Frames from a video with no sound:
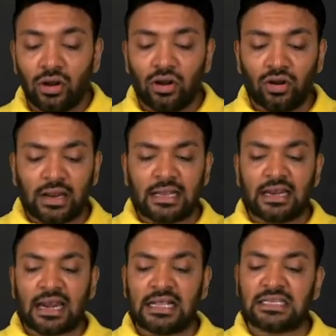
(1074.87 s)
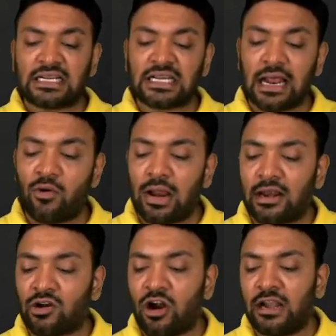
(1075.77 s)
Look at the transaction, how I'll
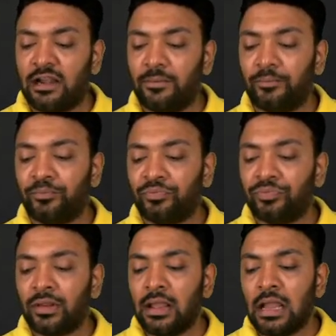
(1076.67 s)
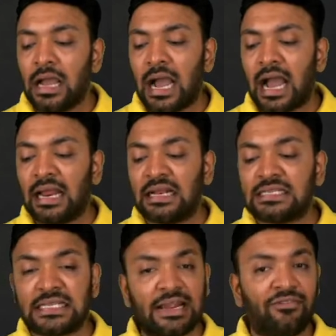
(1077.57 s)
record it. I
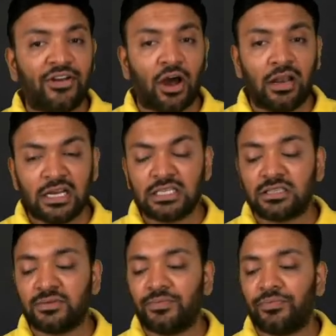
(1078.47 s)
received dollars.